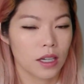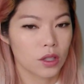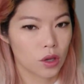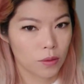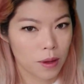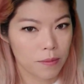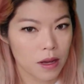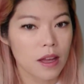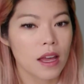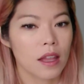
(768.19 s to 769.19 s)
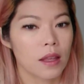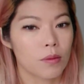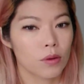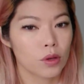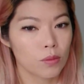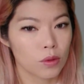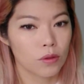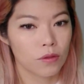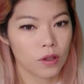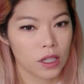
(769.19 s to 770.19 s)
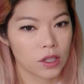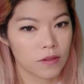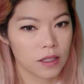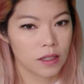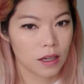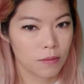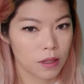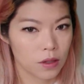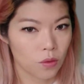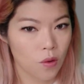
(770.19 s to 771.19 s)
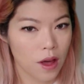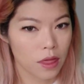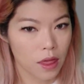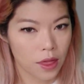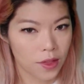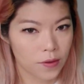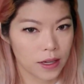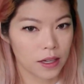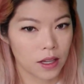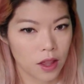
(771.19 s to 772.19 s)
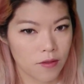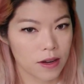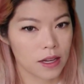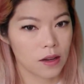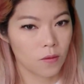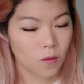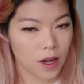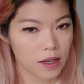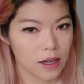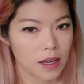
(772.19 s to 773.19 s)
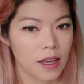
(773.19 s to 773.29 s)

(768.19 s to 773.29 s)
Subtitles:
So remember, the pronumeral for each of these terms is 1 3 3 1,